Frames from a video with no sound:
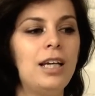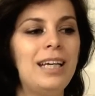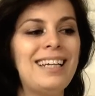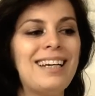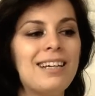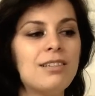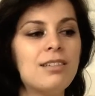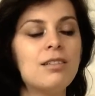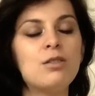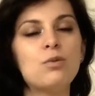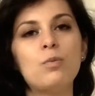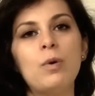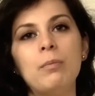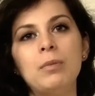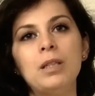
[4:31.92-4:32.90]
In essence,
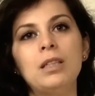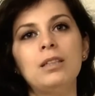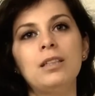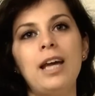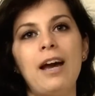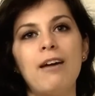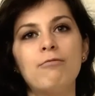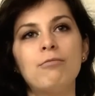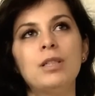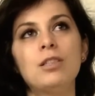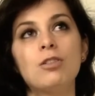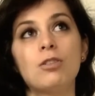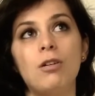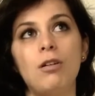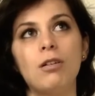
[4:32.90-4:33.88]
women have
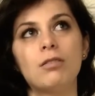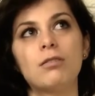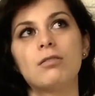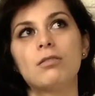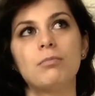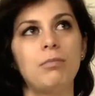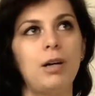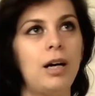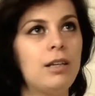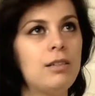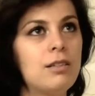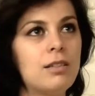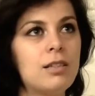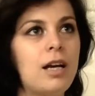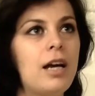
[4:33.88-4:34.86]
been taught by
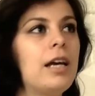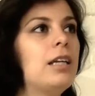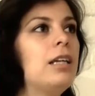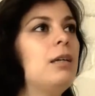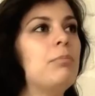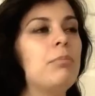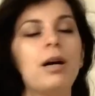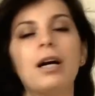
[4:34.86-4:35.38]
society,